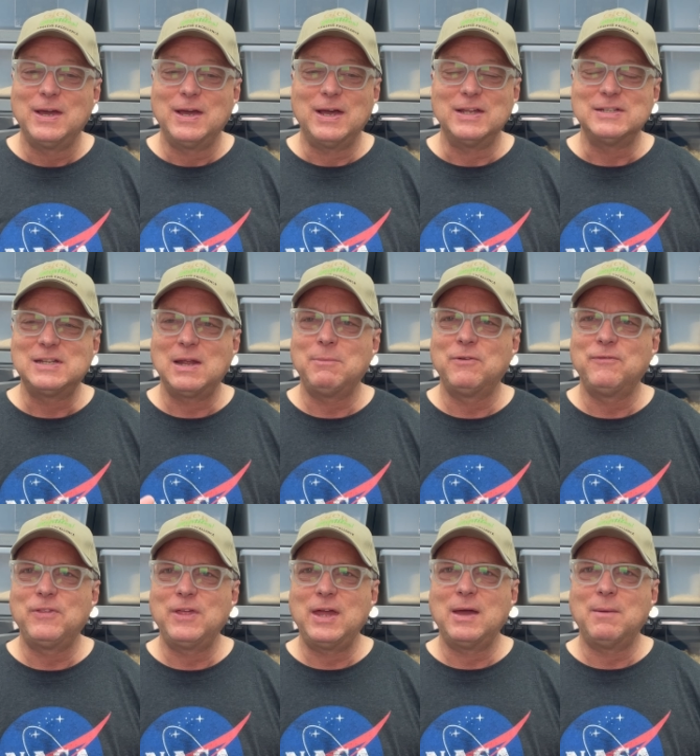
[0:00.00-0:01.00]
Uh, some
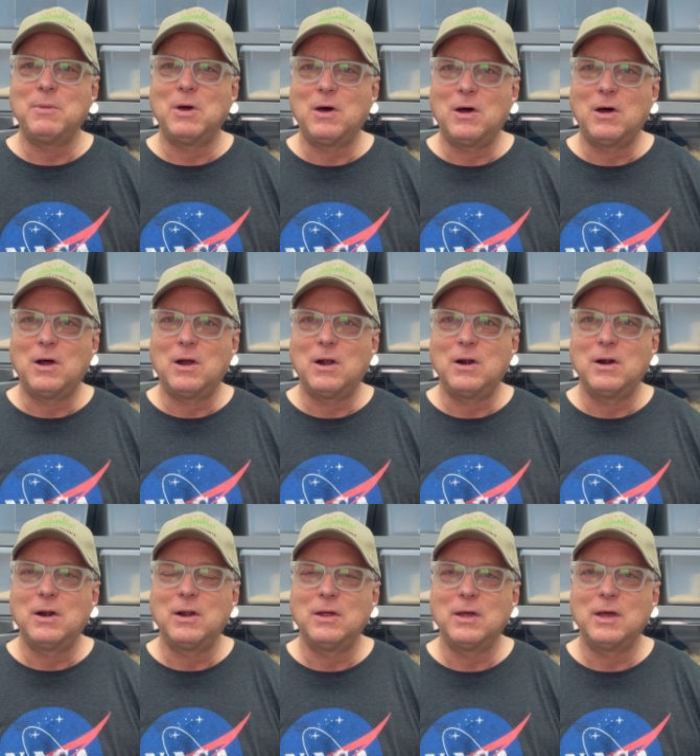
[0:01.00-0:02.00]
of them
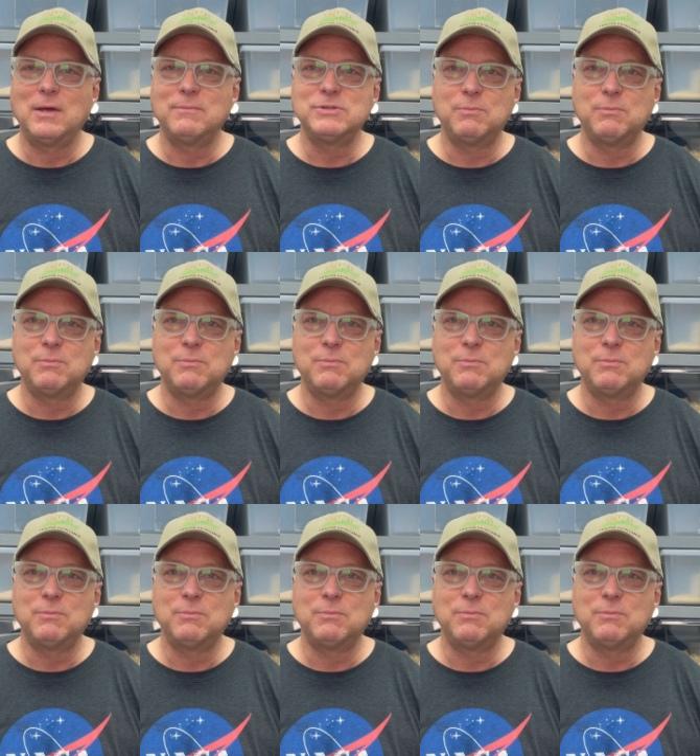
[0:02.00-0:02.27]
are um,